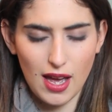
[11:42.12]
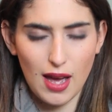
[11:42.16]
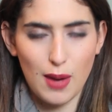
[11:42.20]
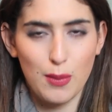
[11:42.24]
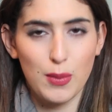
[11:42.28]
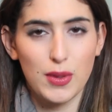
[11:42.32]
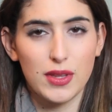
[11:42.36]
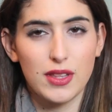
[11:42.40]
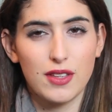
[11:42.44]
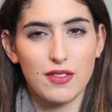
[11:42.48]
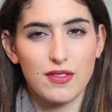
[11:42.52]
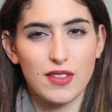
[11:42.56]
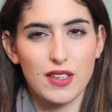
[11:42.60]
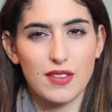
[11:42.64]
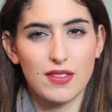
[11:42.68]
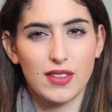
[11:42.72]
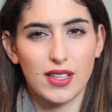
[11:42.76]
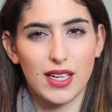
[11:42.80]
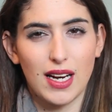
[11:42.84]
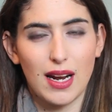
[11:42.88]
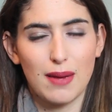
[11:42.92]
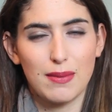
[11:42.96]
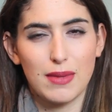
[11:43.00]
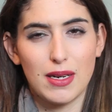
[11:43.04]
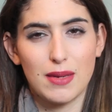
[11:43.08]
And with the
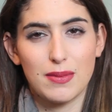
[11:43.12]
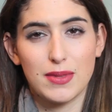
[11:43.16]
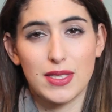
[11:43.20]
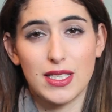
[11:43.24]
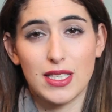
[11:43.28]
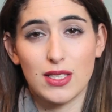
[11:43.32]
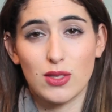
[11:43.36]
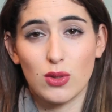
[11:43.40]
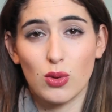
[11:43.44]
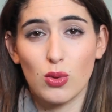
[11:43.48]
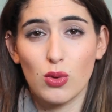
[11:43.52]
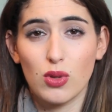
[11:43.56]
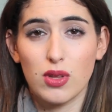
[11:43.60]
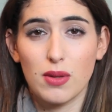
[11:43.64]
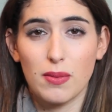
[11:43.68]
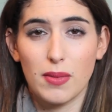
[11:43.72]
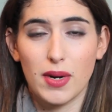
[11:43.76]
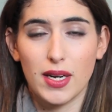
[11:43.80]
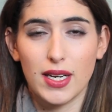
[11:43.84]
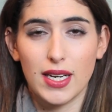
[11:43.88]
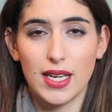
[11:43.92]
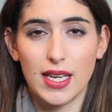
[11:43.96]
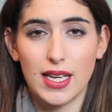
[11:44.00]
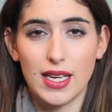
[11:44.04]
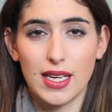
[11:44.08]
Viva Glam lipsticks, all the
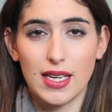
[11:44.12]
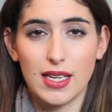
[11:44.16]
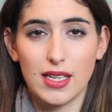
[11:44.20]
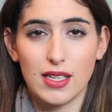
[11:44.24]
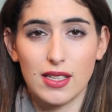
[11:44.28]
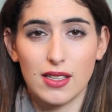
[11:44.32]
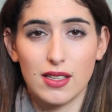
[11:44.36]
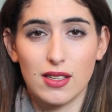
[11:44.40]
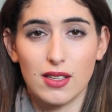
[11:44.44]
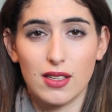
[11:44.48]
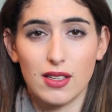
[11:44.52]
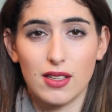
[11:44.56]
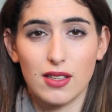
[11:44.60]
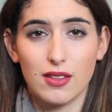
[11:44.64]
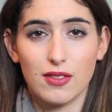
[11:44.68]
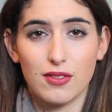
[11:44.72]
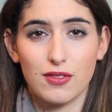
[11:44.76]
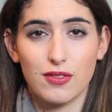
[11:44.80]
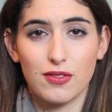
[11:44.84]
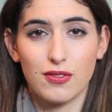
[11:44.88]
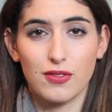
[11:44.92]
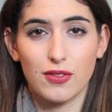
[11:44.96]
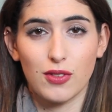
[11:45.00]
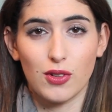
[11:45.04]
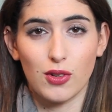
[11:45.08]
money
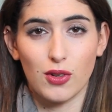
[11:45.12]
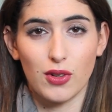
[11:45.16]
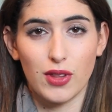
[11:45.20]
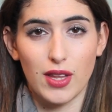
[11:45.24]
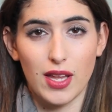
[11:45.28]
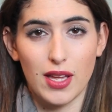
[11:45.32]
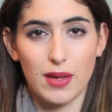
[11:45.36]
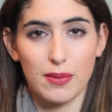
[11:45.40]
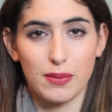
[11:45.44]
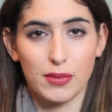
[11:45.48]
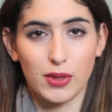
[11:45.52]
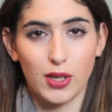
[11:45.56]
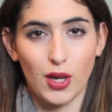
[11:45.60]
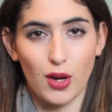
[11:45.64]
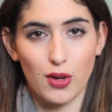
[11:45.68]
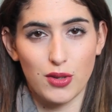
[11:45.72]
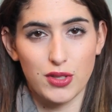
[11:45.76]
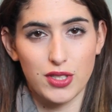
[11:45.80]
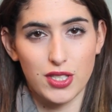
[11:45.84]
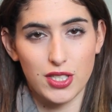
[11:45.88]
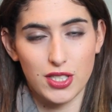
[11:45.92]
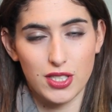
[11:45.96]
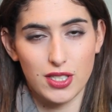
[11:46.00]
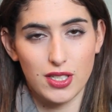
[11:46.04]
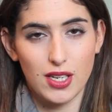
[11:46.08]
for them
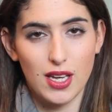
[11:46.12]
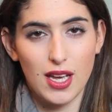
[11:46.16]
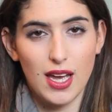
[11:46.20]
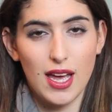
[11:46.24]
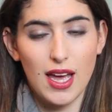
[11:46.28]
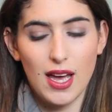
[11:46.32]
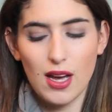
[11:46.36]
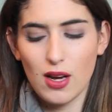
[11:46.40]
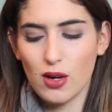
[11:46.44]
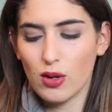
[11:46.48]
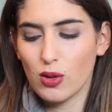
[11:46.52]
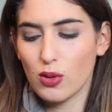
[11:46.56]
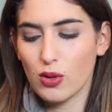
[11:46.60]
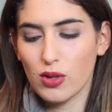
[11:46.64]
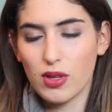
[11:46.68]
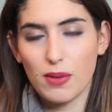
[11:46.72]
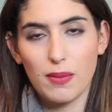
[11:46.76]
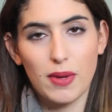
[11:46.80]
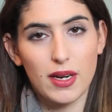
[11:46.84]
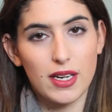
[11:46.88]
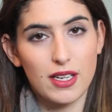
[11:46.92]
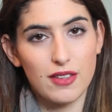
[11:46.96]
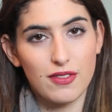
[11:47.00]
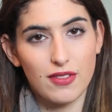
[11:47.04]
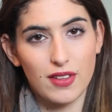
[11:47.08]
goes to... All the
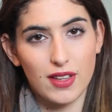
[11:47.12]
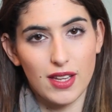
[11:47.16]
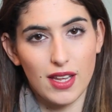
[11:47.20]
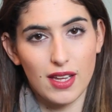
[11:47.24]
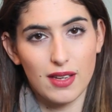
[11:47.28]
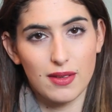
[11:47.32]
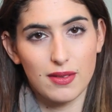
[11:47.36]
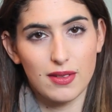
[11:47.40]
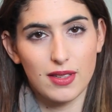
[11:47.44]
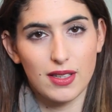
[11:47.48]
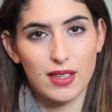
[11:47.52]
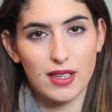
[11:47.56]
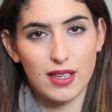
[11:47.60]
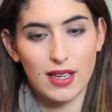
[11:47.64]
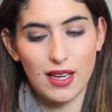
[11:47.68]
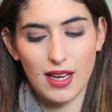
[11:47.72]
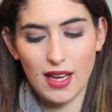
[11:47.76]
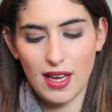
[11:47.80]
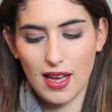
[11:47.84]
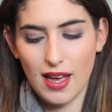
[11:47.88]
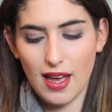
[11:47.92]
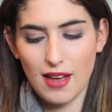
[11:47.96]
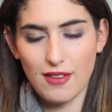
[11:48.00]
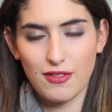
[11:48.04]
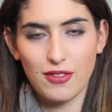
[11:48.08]
money for them.
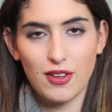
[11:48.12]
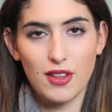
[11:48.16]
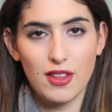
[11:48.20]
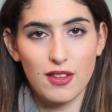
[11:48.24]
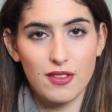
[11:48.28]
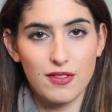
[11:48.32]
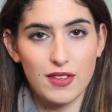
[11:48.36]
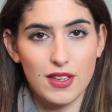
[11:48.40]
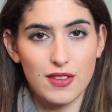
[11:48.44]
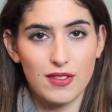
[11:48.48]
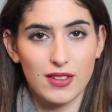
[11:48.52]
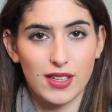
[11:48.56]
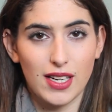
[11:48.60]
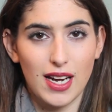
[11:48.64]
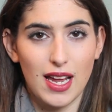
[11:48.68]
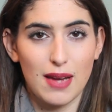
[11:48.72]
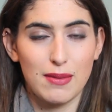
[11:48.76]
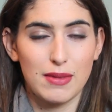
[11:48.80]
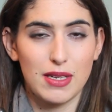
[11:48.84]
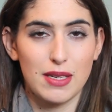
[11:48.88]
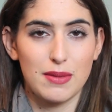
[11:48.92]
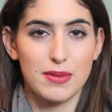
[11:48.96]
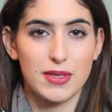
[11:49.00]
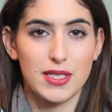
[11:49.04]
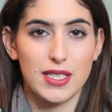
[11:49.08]
And for the Viva
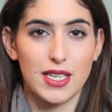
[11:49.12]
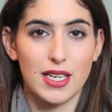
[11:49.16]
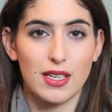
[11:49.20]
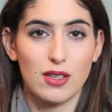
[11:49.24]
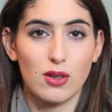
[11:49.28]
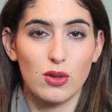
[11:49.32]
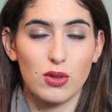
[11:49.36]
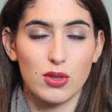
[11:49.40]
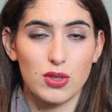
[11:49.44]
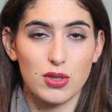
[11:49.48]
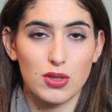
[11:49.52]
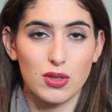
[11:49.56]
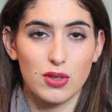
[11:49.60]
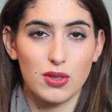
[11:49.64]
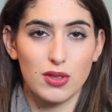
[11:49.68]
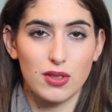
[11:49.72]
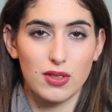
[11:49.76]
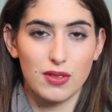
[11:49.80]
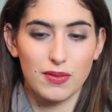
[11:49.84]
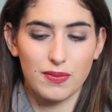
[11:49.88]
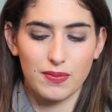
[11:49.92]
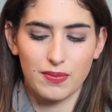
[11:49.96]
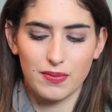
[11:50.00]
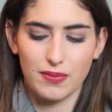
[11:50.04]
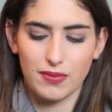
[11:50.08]
Glam lipstick...
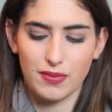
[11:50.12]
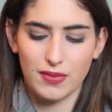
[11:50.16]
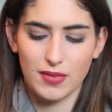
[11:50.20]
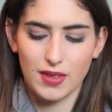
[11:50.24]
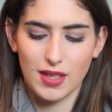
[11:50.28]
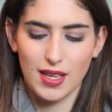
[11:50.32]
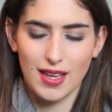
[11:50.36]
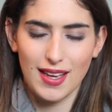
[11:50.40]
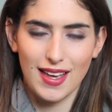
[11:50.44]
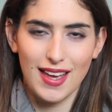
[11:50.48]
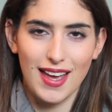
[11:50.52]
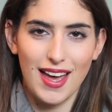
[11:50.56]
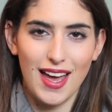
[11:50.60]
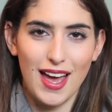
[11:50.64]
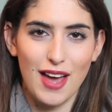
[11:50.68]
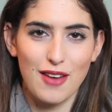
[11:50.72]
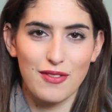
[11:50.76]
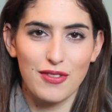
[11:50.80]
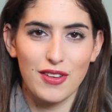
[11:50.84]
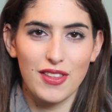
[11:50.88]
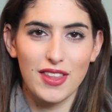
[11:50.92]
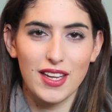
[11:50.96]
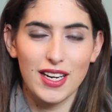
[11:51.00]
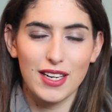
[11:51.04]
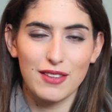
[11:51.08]

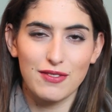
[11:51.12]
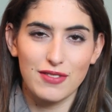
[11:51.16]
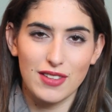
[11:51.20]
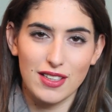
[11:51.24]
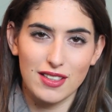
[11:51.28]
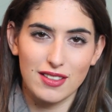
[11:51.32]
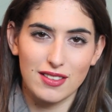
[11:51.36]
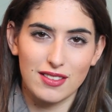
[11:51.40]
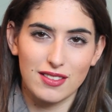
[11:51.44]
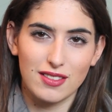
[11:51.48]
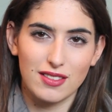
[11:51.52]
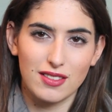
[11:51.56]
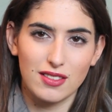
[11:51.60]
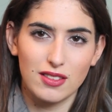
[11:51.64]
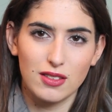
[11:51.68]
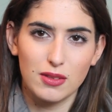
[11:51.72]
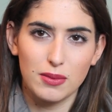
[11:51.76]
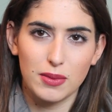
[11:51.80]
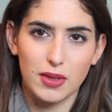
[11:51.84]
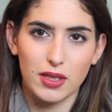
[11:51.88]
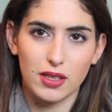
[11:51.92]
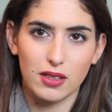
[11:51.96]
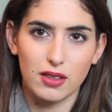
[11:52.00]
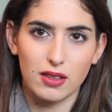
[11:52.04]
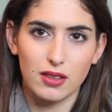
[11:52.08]
And for the... Oh
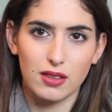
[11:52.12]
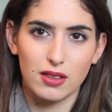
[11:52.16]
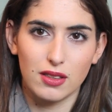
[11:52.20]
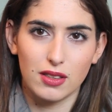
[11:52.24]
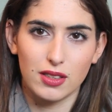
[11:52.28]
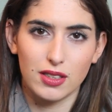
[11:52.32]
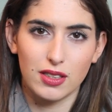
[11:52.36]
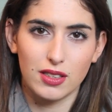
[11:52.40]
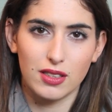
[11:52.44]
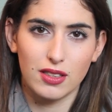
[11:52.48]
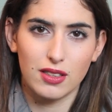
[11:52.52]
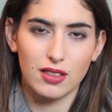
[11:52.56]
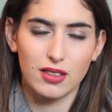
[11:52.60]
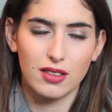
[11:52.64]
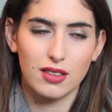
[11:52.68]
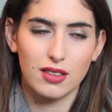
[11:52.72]
my god.